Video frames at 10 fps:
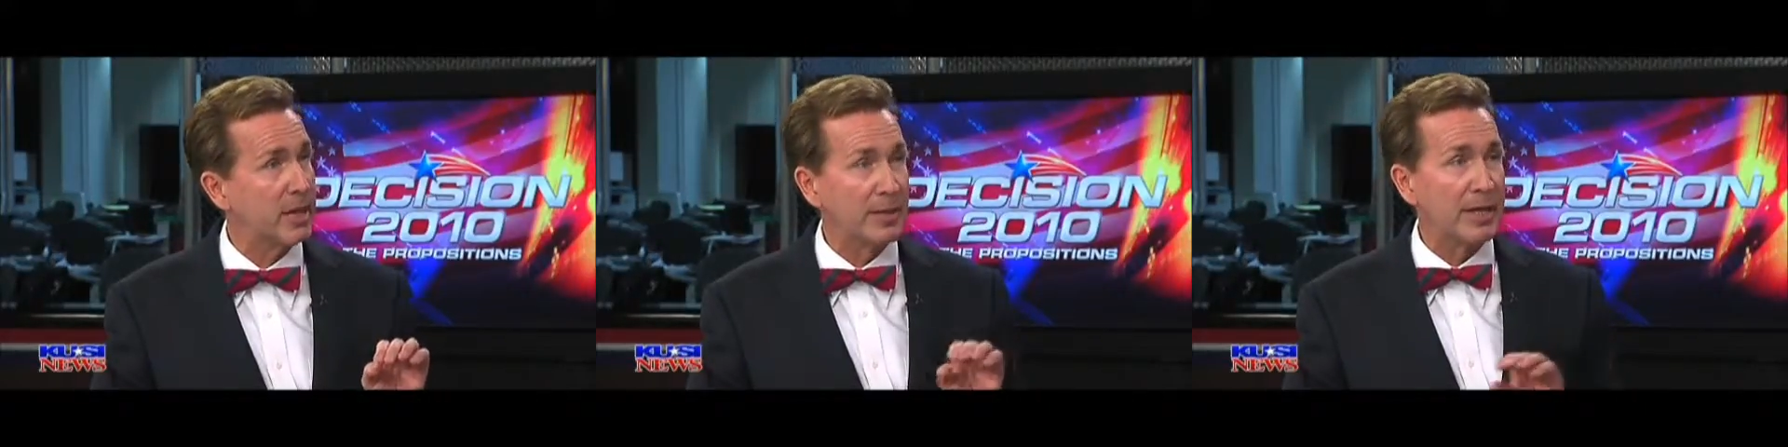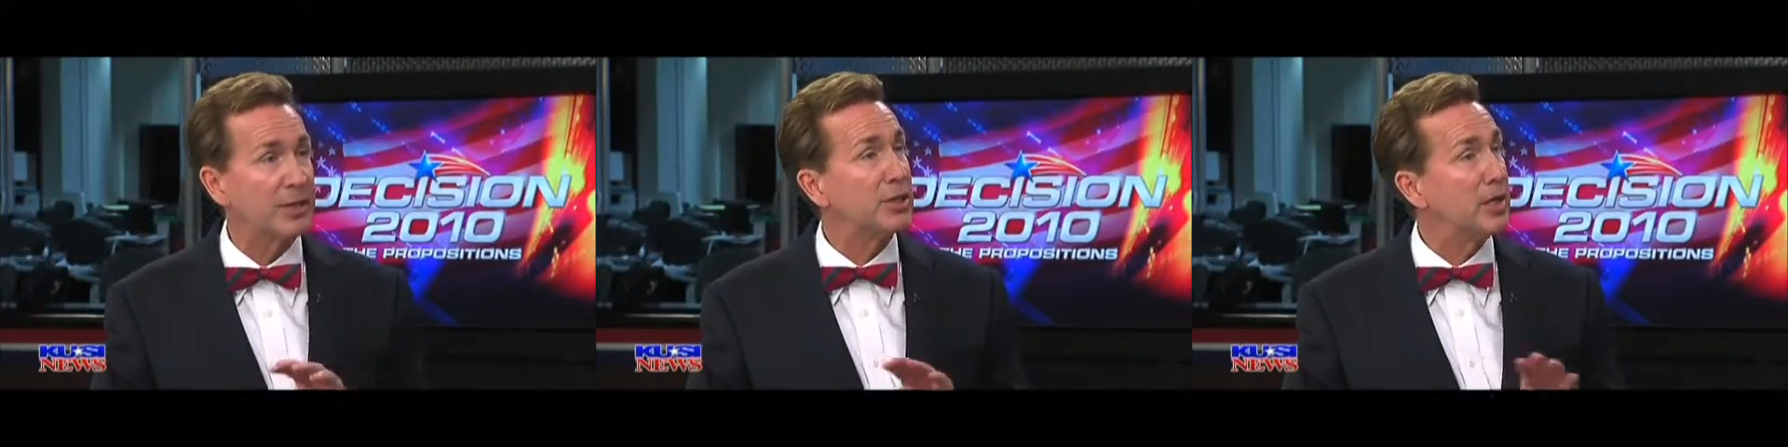That
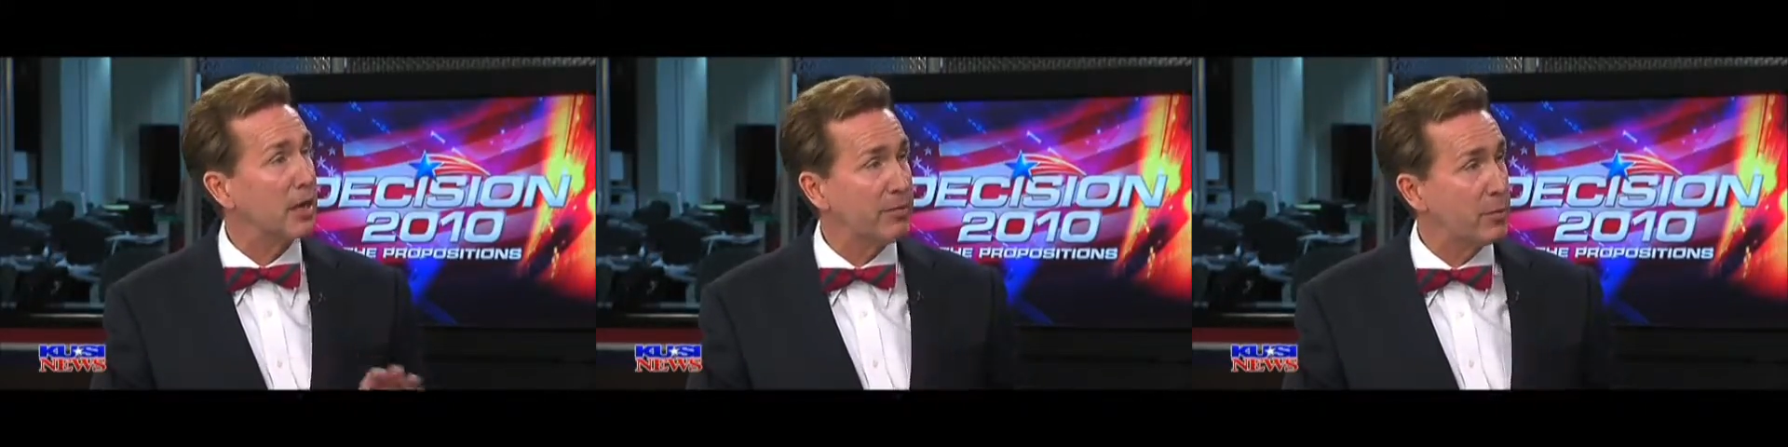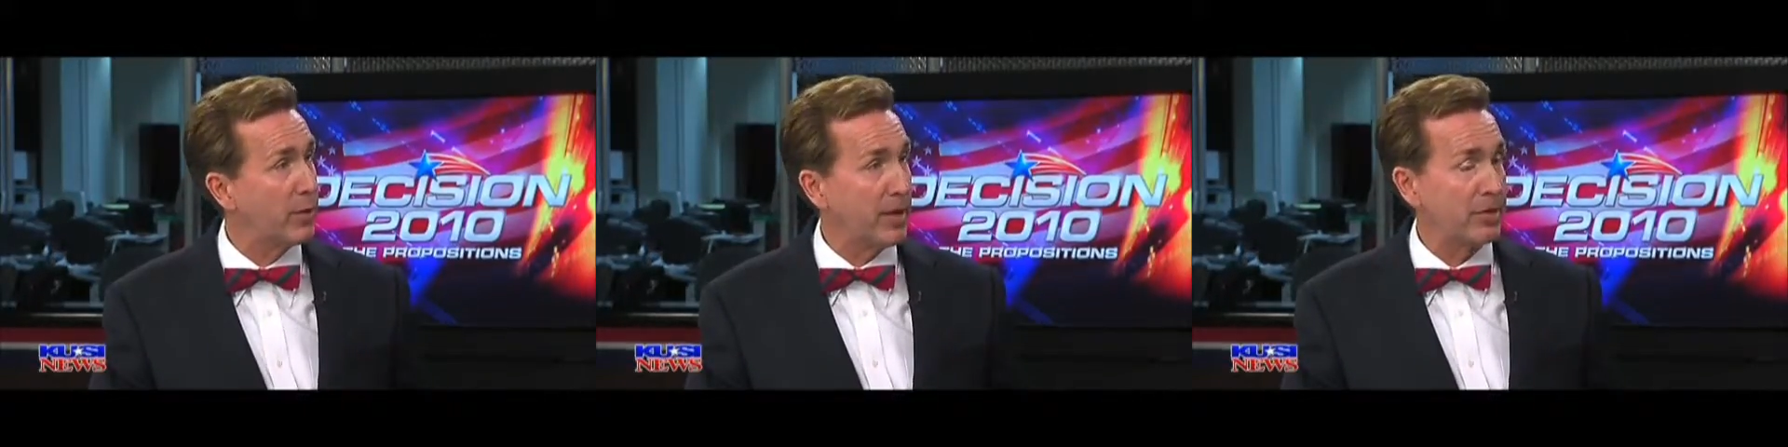is, none of
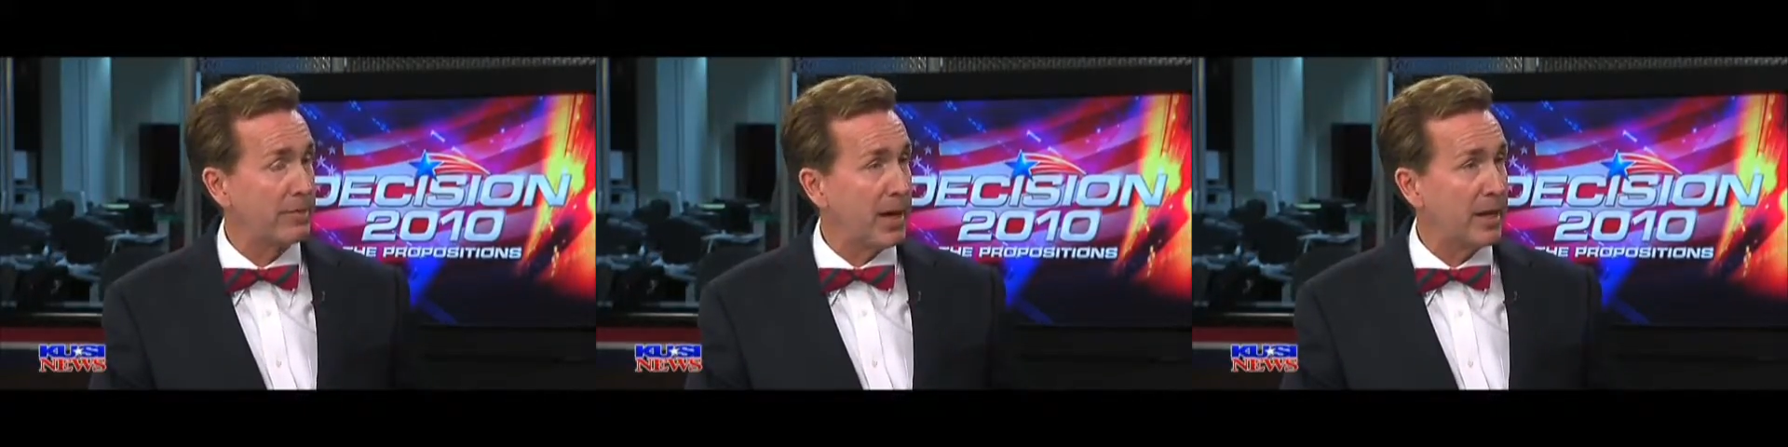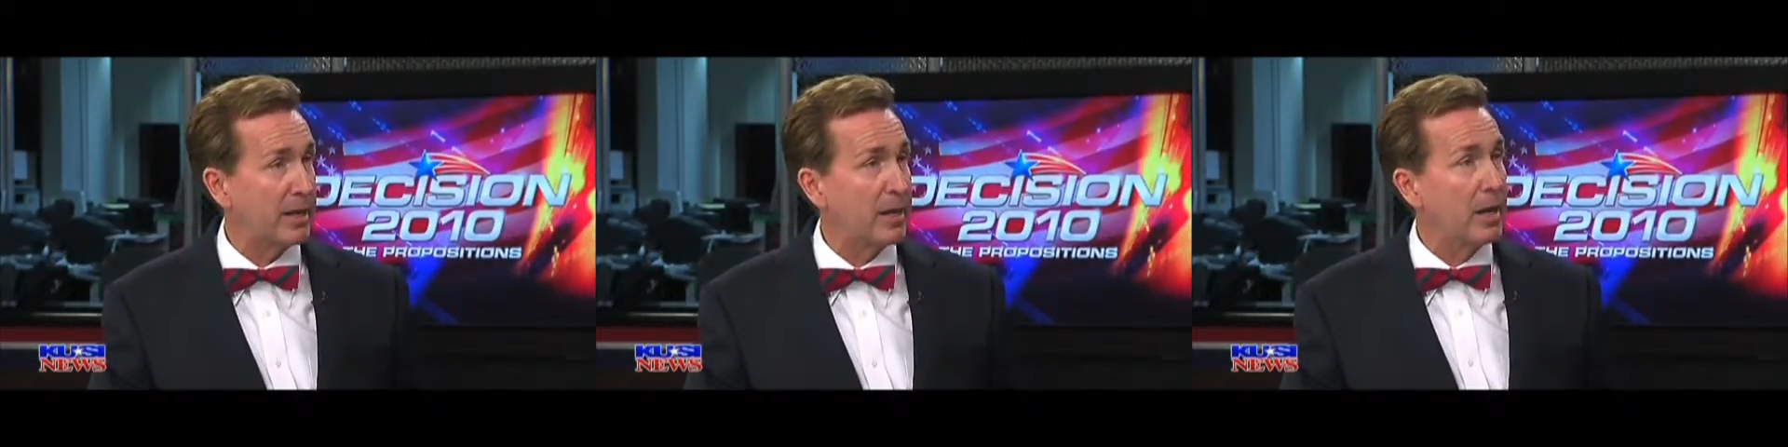them went on the
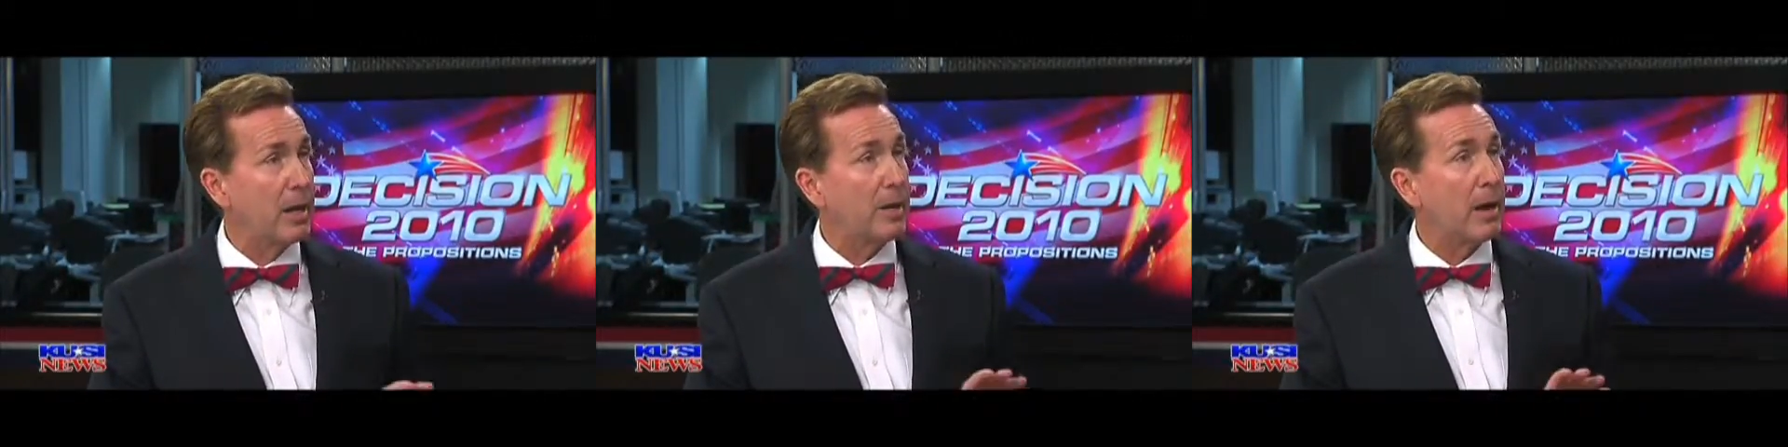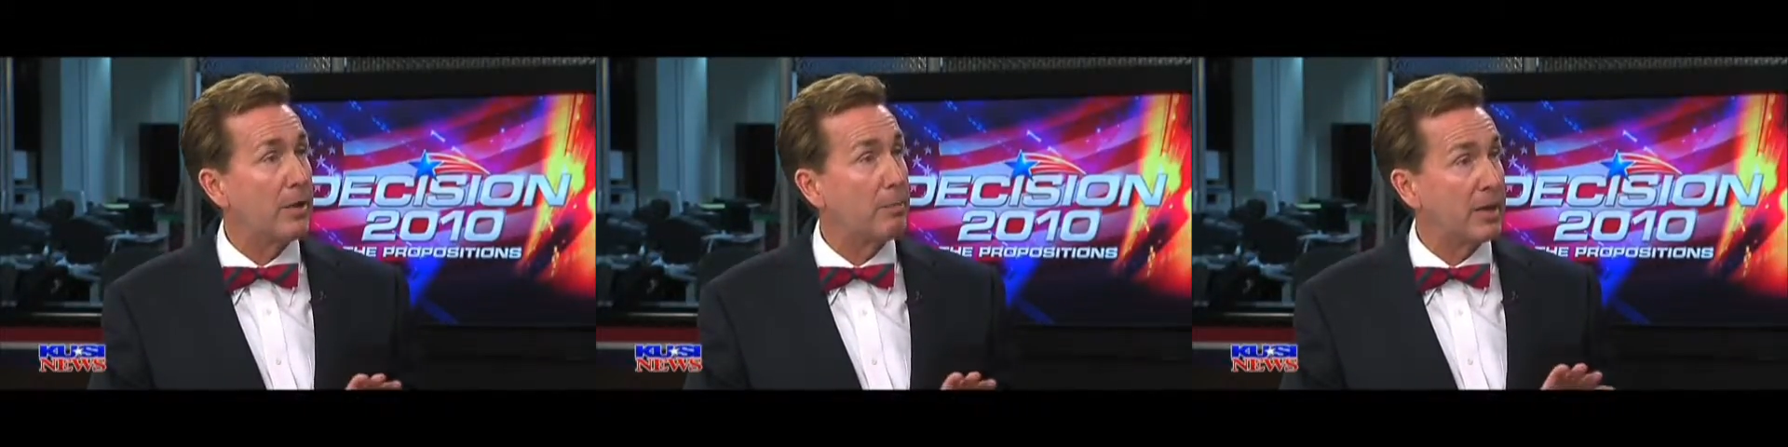ballot
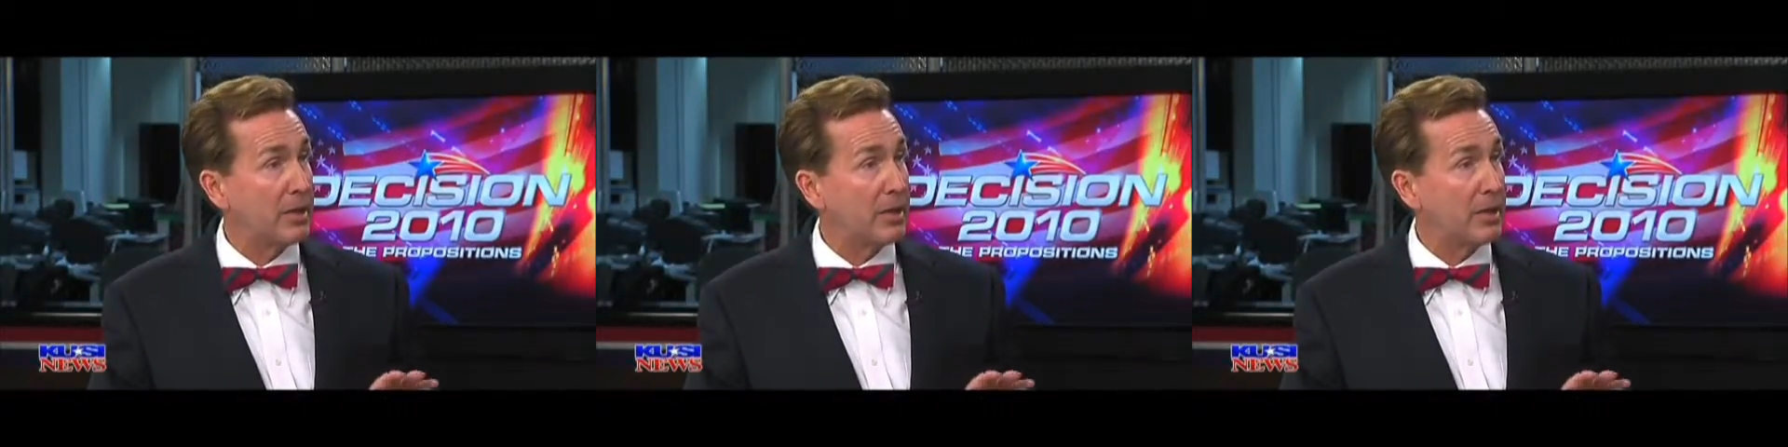by